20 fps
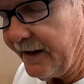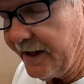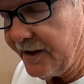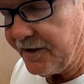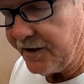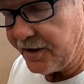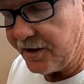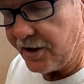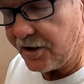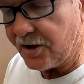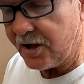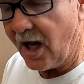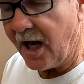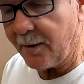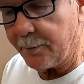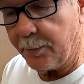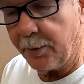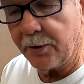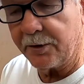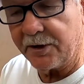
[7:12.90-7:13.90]
this is just
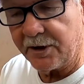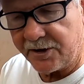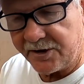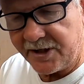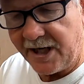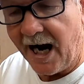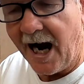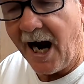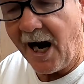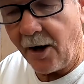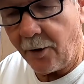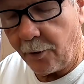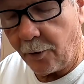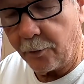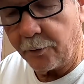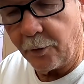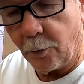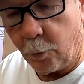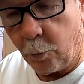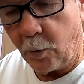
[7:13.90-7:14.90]
like putting a tire
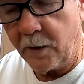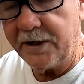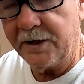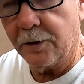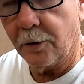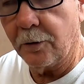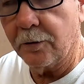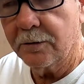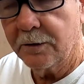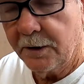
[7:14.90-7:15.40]
on a wheel.